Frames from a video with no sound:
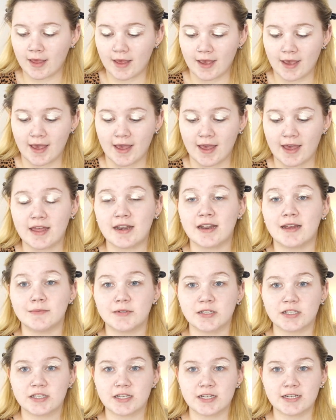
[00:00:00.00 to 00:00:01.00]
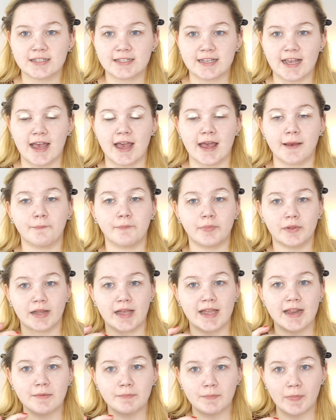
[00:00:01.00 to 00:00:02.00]
And I'm just gonna say,
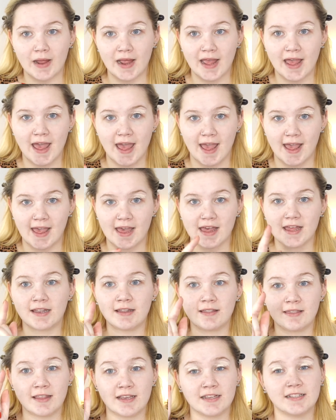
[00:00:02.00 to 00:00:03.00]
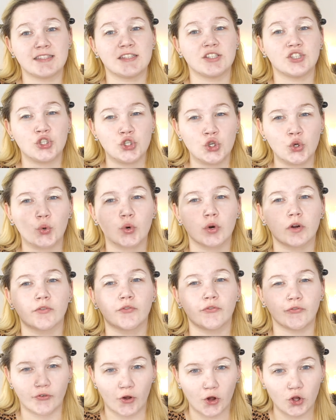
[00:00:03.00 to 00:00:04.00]
blend by hand, this is your
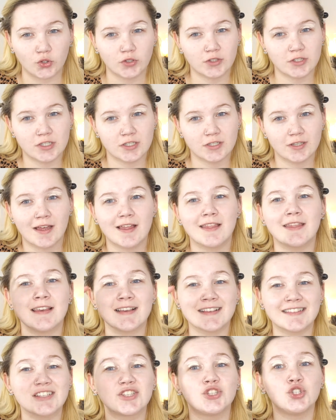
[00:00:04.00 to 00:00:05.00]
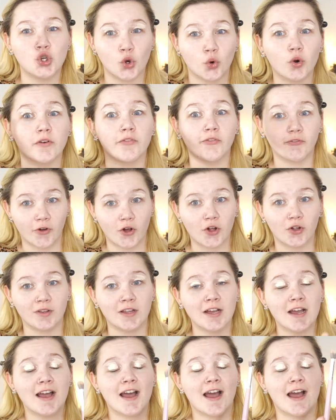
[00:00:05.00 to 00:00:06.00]
fault. This is your fault.
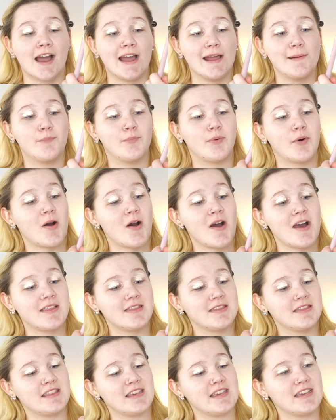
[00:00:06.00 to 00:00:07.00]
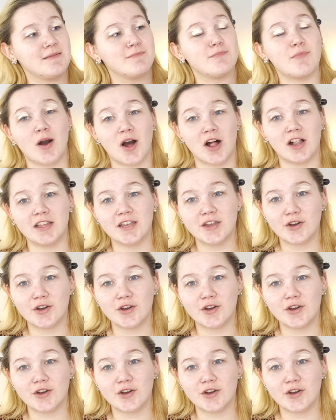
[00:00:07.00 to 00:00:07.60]
I bought the Molly